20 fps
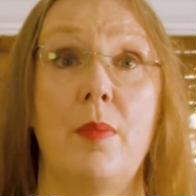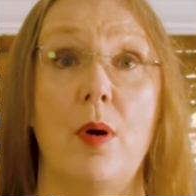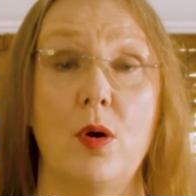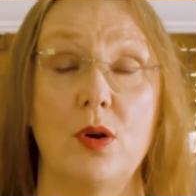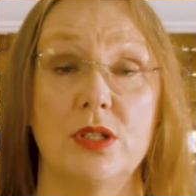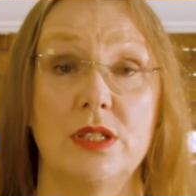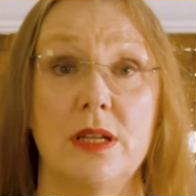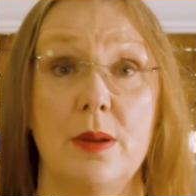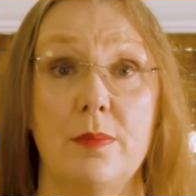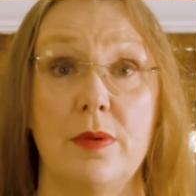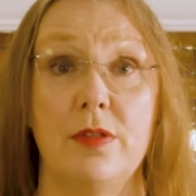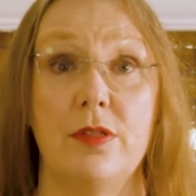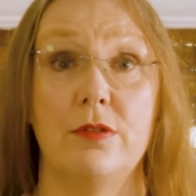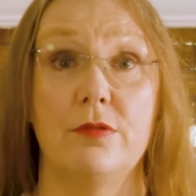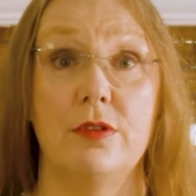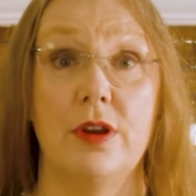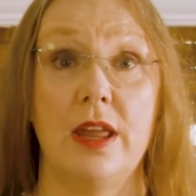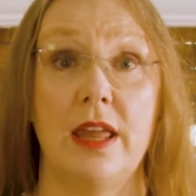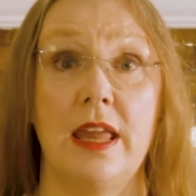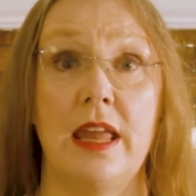box number
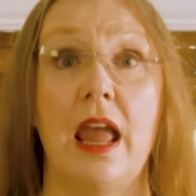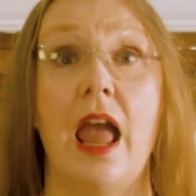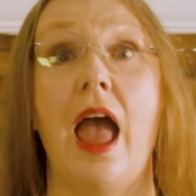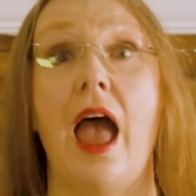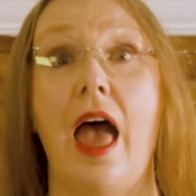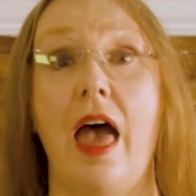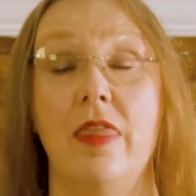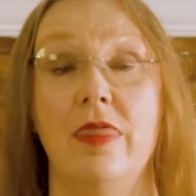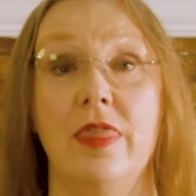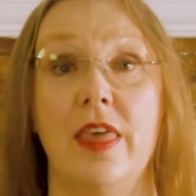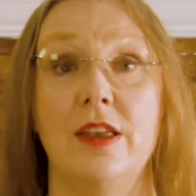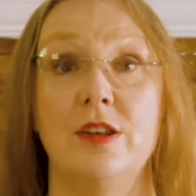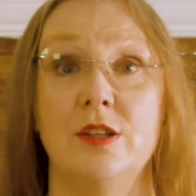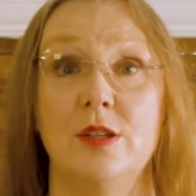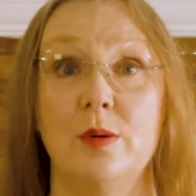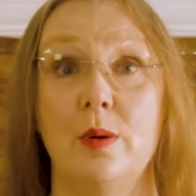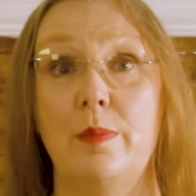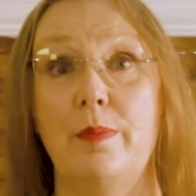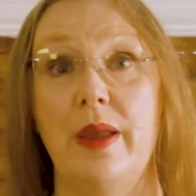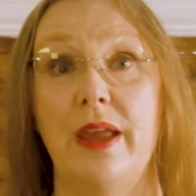3 and then
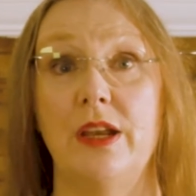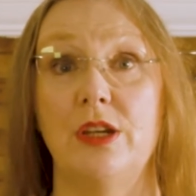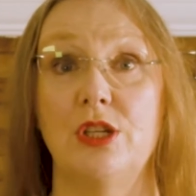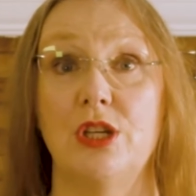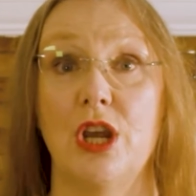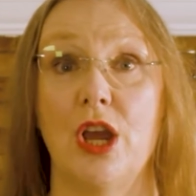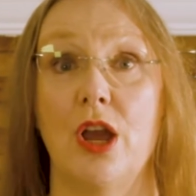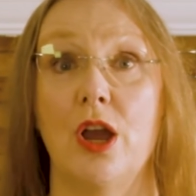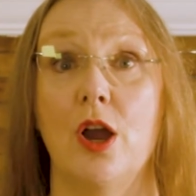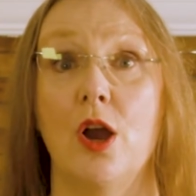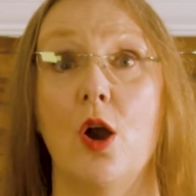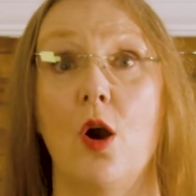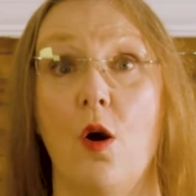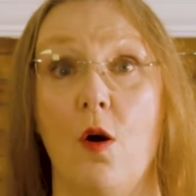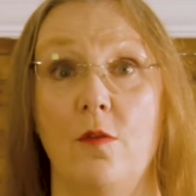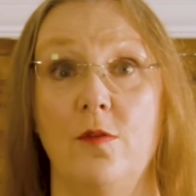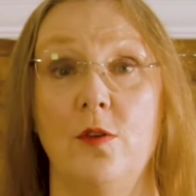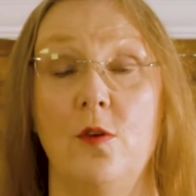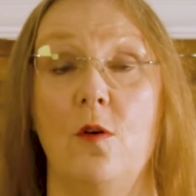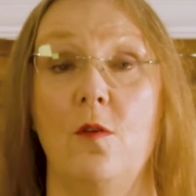do a picture
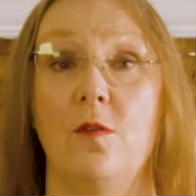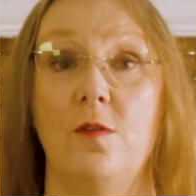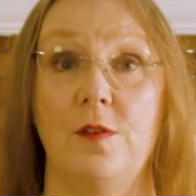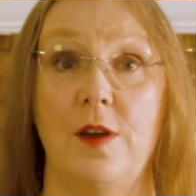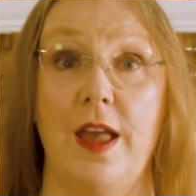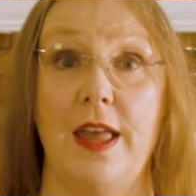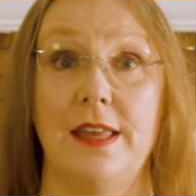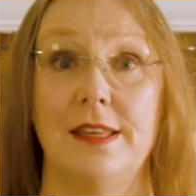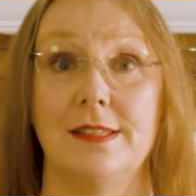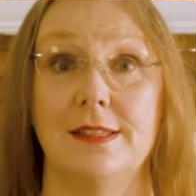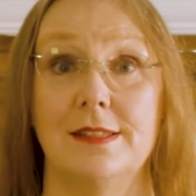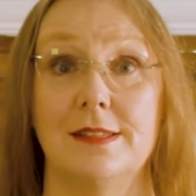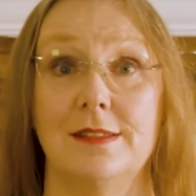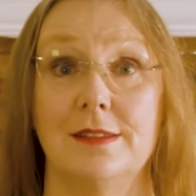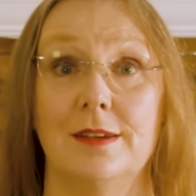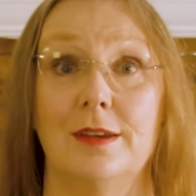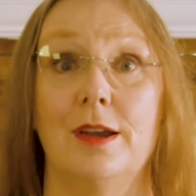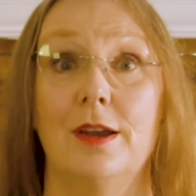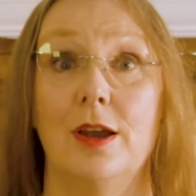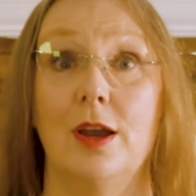of your face.
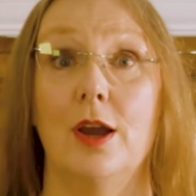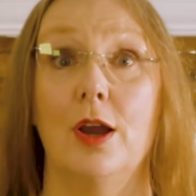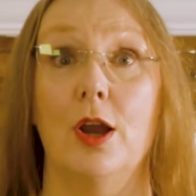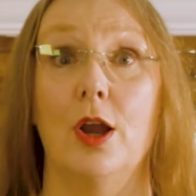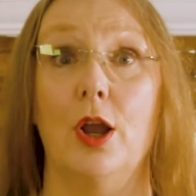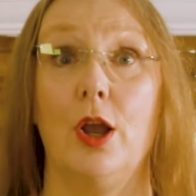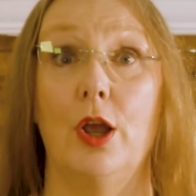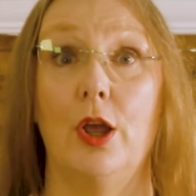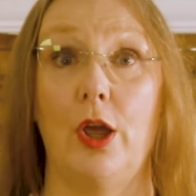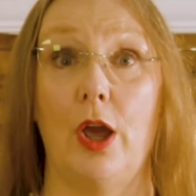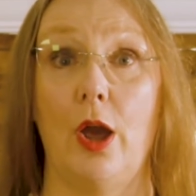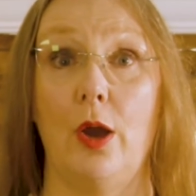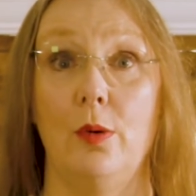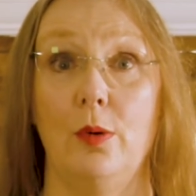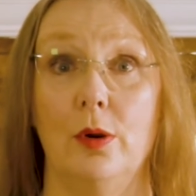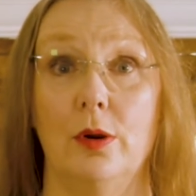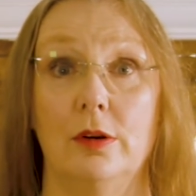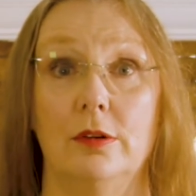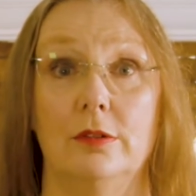Go.